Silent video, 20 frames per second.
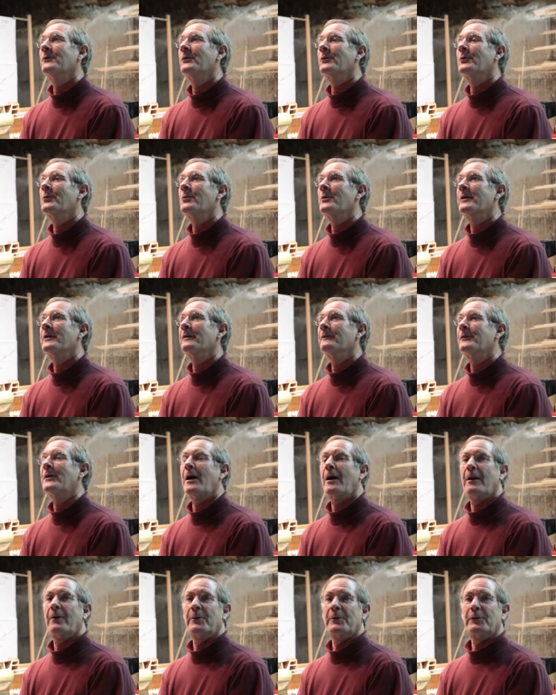degree of
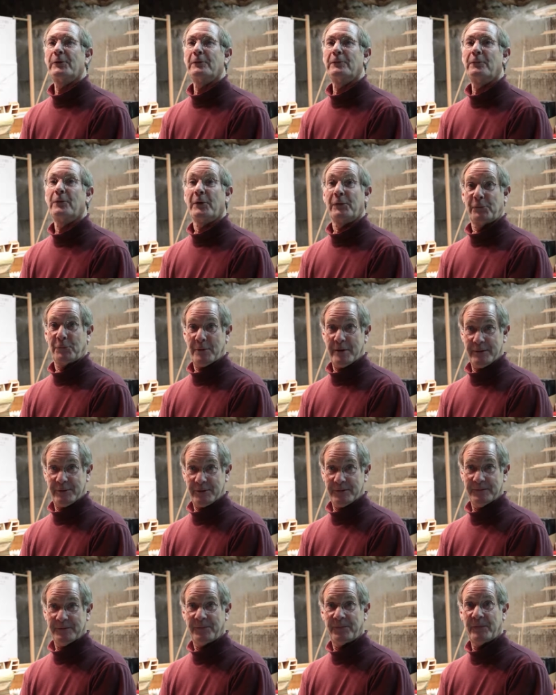tolerance of
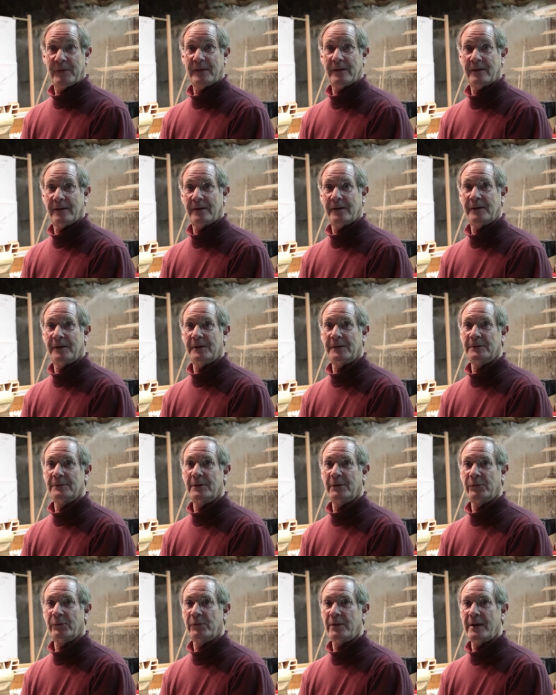frustration, mm -hmm.
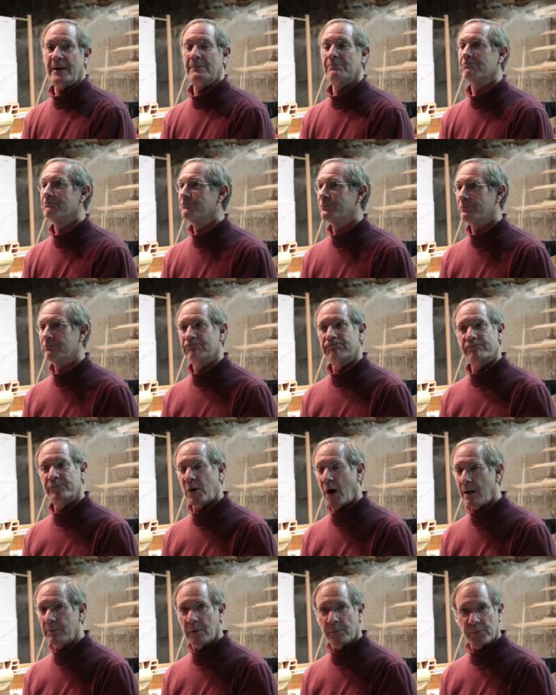the same
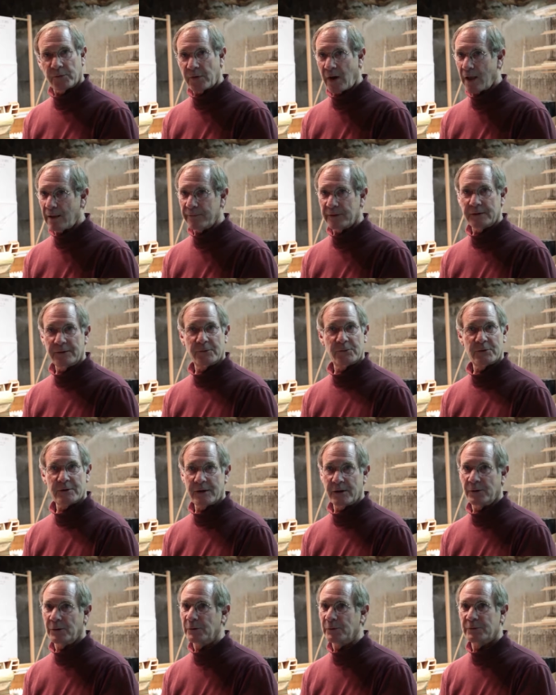problem-solving
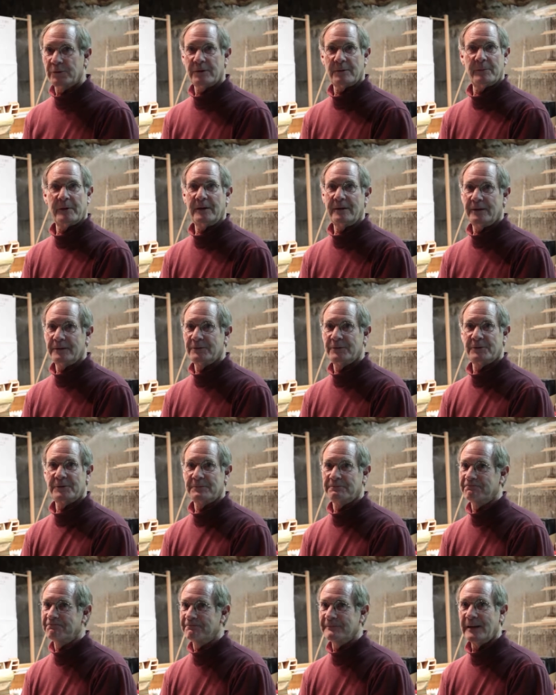skills. I mean,
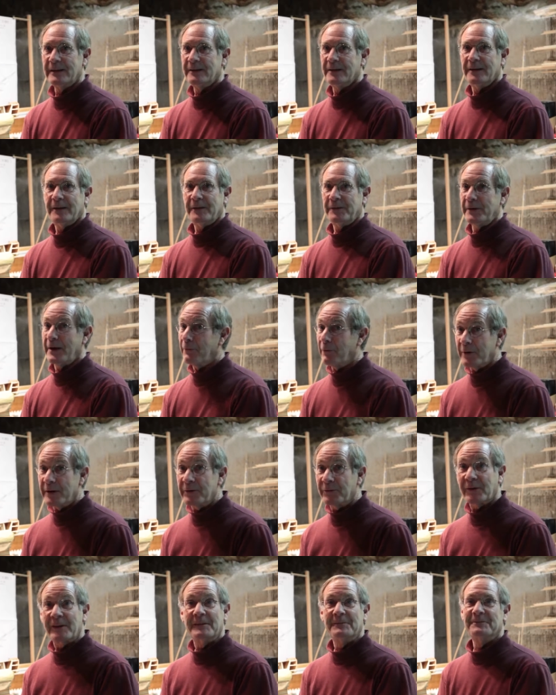it's never
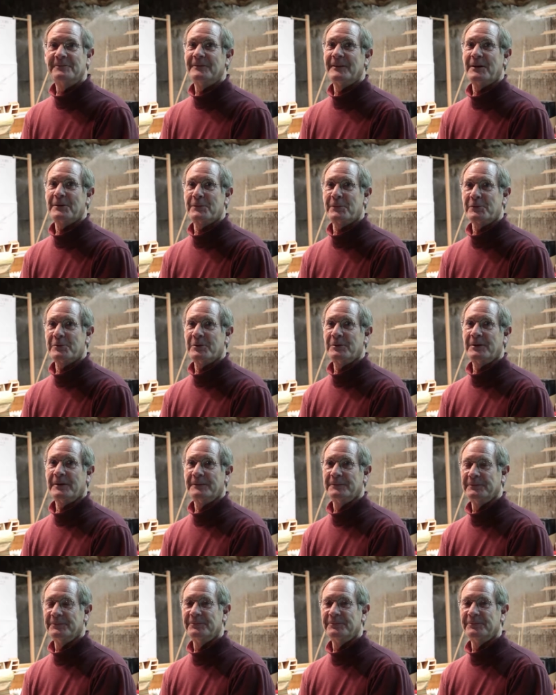easy, that's for sure.